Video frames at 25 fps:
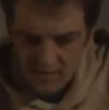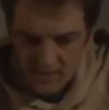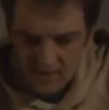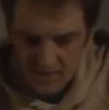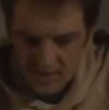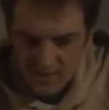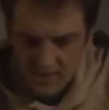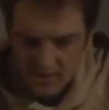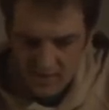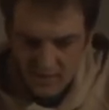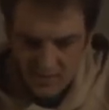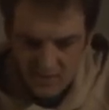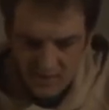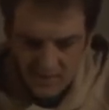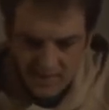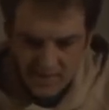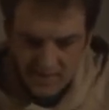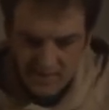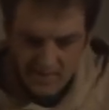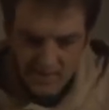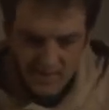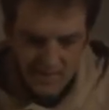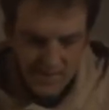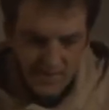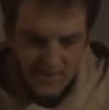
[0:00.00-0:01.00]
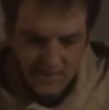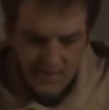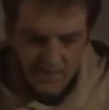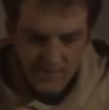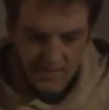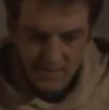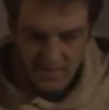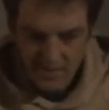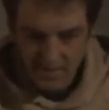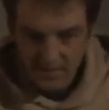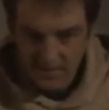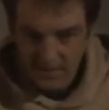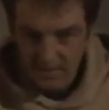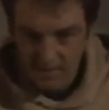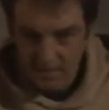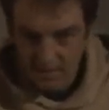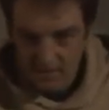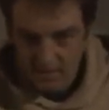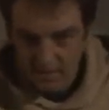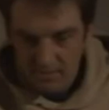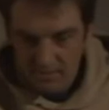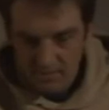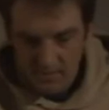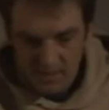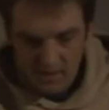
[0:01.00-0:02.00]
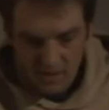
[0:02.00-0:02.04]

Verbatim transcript: piezo crystals um,